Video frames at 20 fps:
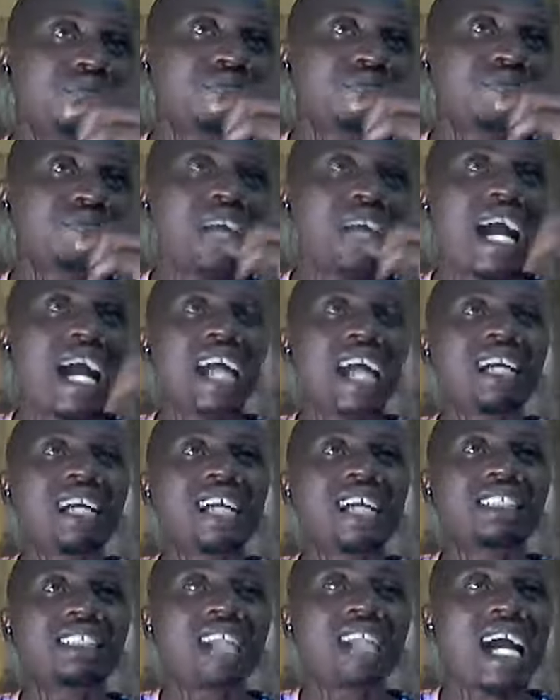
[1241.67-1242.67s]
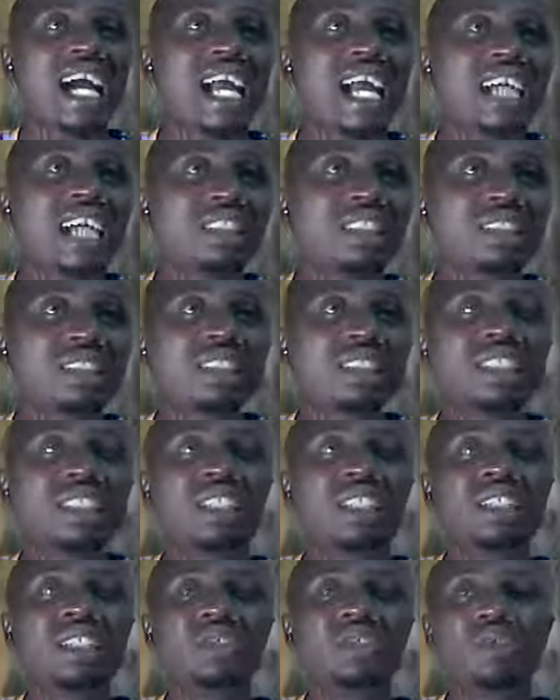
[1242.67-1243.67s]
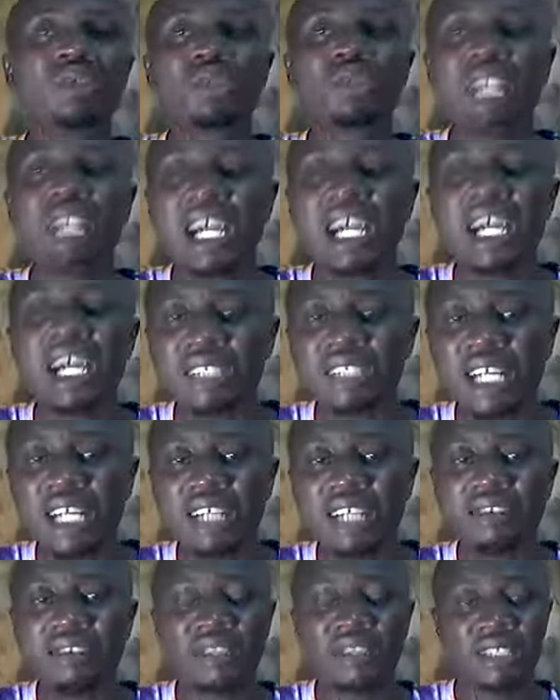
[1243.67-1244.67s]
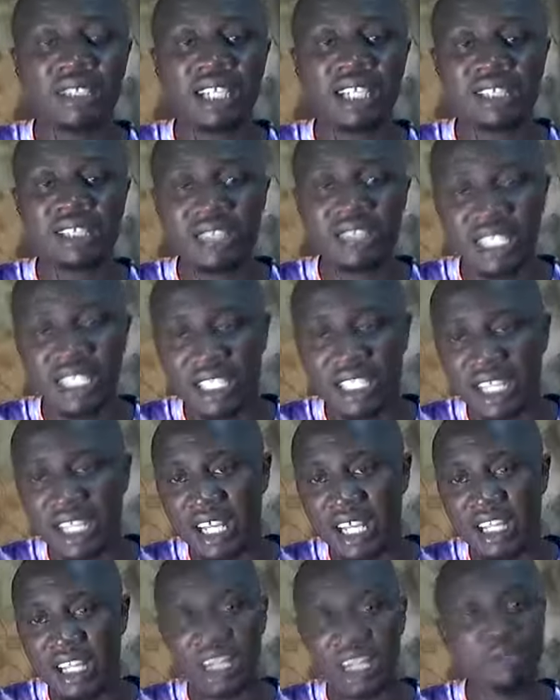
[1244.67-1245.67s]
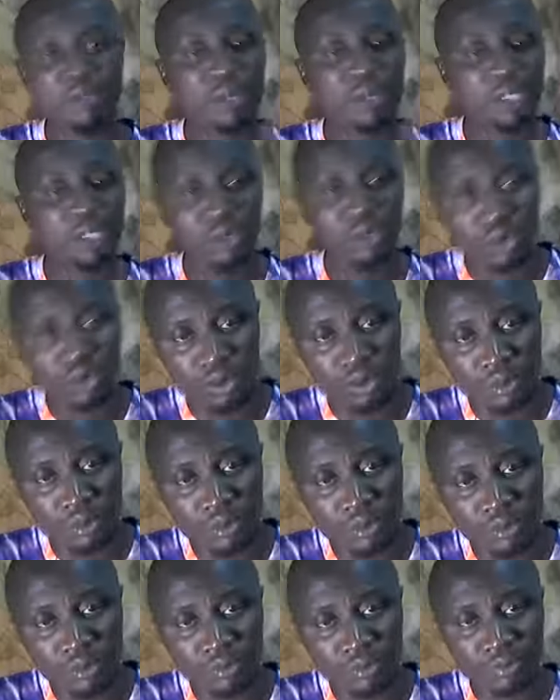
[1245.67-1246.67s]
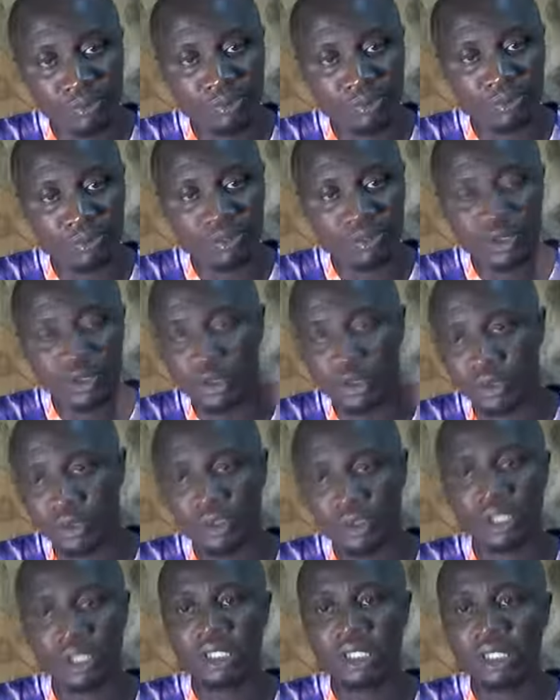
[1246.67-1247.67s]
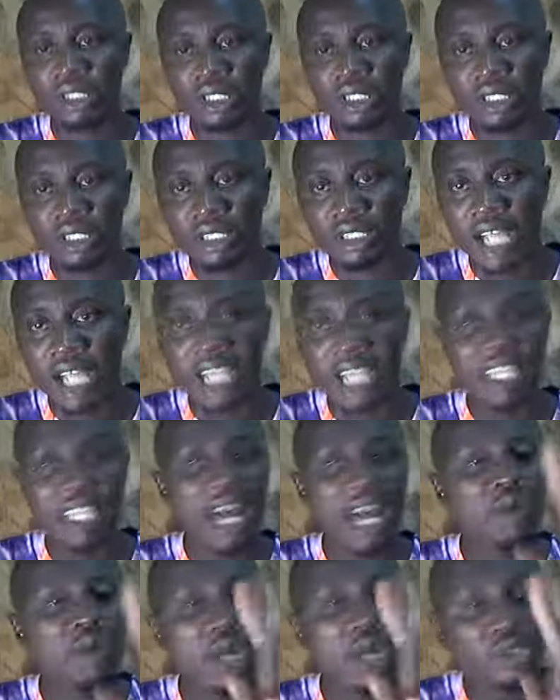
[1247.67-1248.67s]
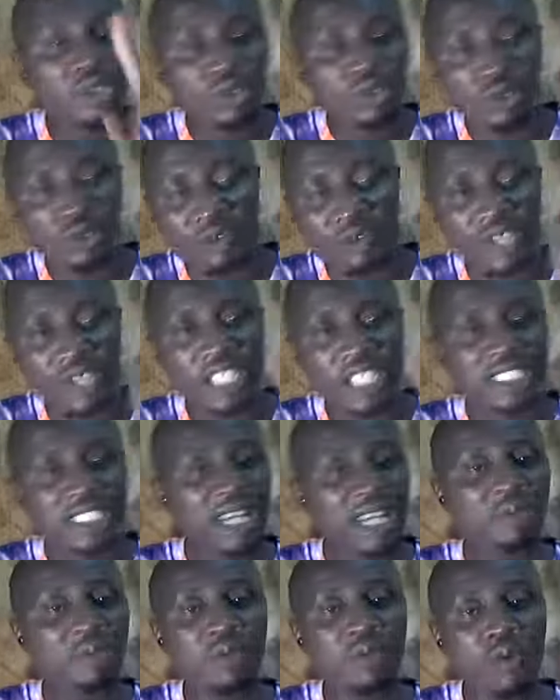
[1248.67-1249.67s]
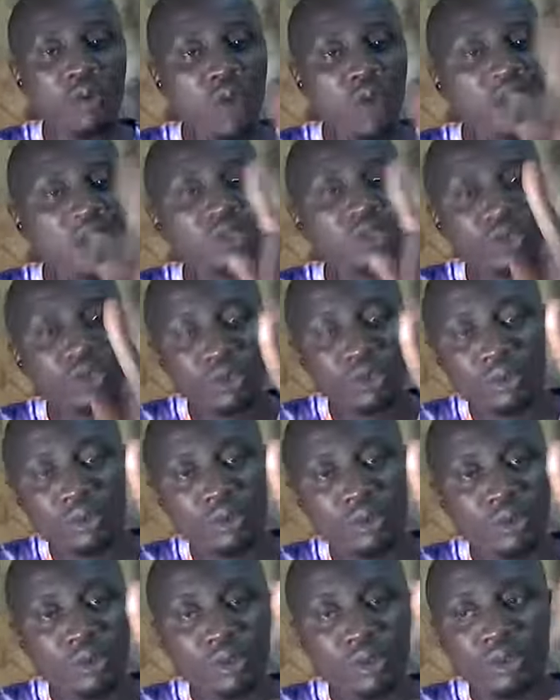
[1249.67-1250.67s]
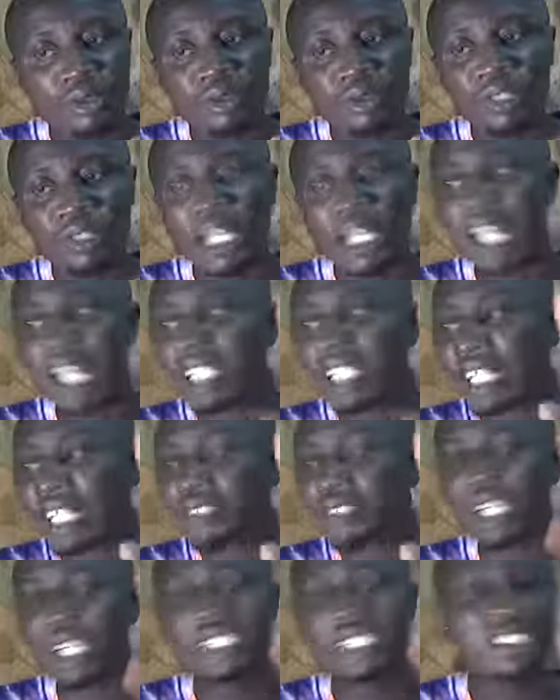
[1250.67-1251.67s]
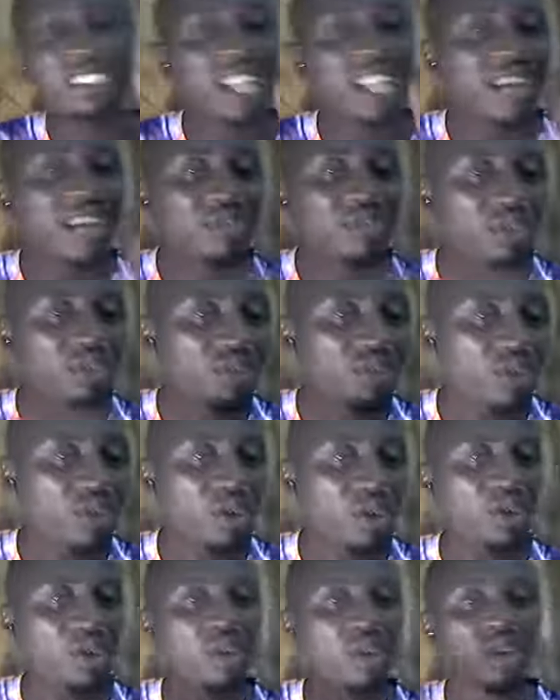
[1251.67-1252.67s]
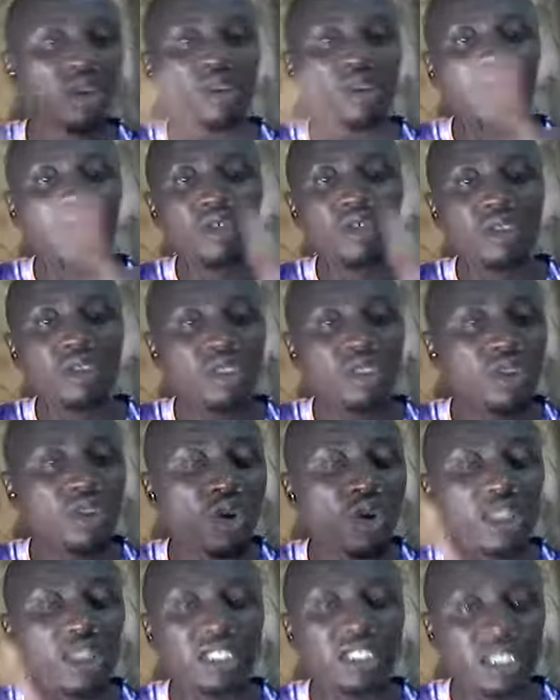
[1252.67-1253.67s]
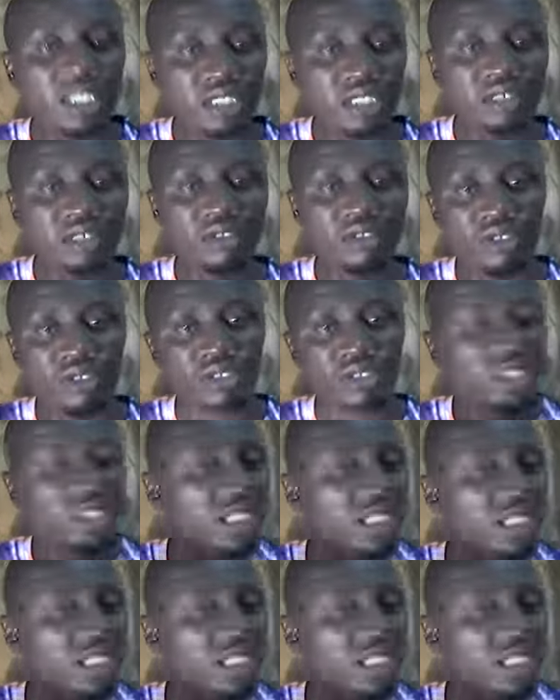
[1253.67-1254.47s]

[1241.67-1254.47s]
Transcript: high as 2,000, 3,000 naira per tube. So, and that one tube, for example, one tube can actually serve you for the whole engine to seal